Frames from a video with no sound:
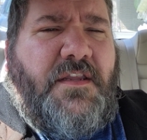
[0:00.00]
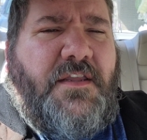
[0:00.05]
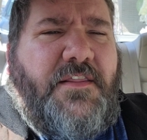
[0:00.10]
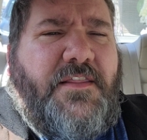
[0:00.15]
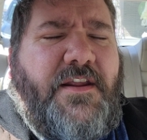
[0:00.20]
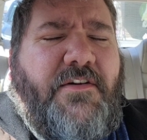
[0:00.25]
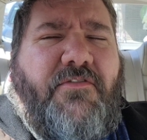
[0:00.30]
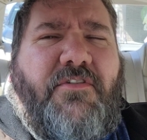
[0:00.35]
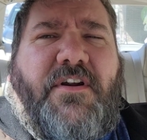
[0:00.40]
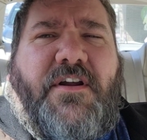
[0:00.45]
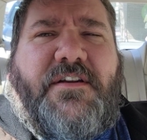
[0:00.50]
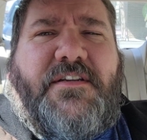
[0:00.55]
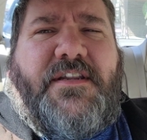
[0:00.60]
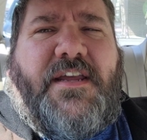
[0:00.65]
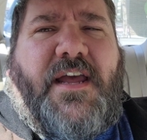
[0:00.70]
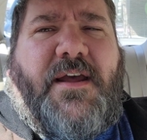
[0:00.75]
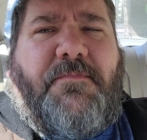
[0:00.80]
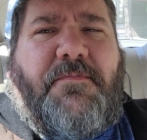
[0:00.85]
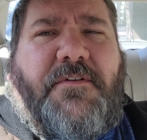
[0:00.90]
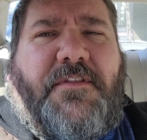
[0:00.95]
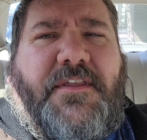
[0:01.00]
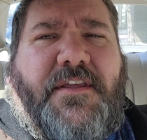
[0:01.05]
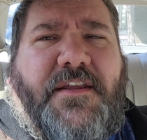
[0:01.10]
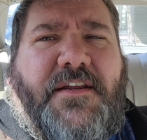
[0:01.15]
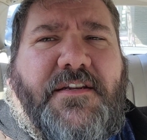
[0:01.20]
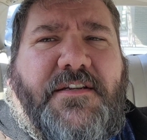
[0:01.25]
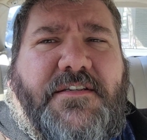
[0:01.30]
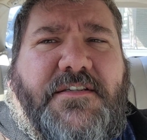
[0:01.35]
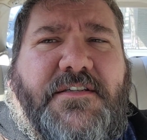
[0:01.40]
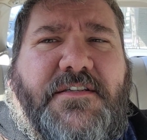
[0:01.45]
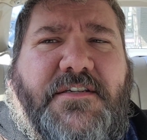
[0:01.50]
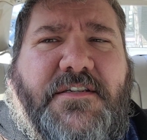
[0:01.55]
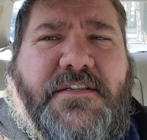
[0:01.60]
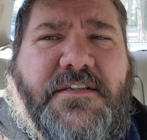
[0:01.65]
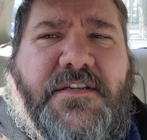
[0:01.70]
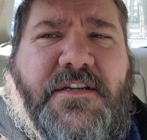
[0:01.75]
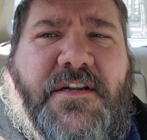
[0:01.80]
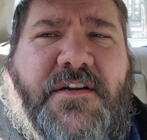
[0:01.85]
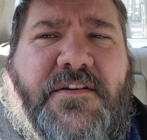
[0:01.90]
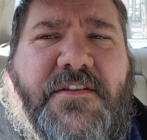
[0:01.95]
They were on top of things.
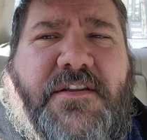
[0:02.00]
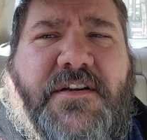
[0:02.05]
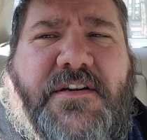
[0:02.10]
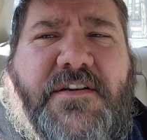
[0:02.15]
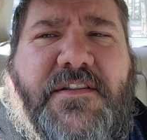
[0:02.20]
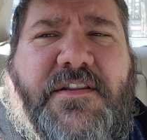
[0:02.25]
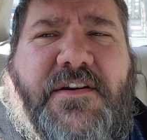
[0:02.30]
You know,